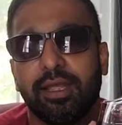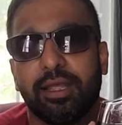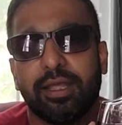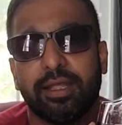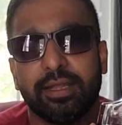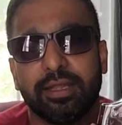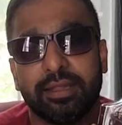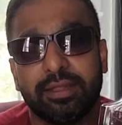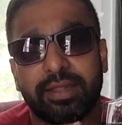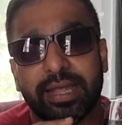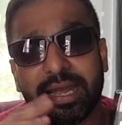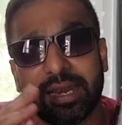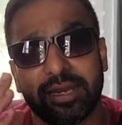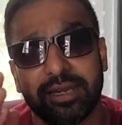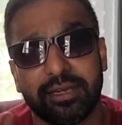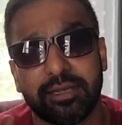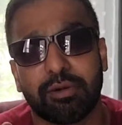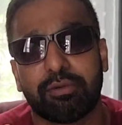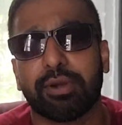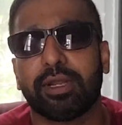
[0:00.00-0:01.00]
In
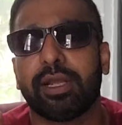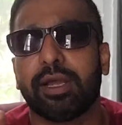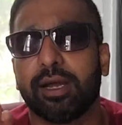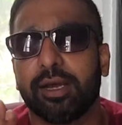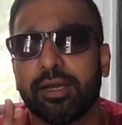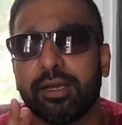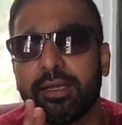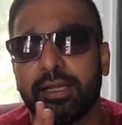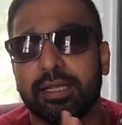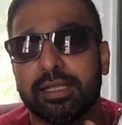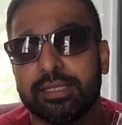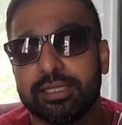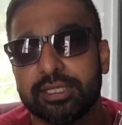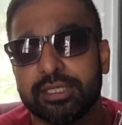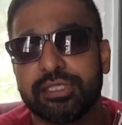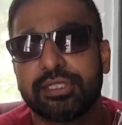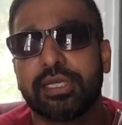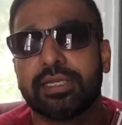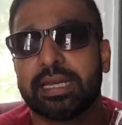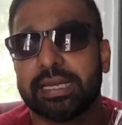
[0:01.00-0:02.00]
that regard, this
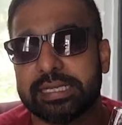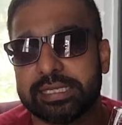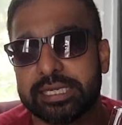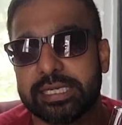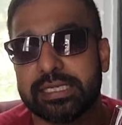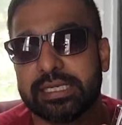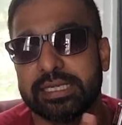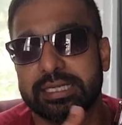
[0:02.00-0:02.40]
is a legend.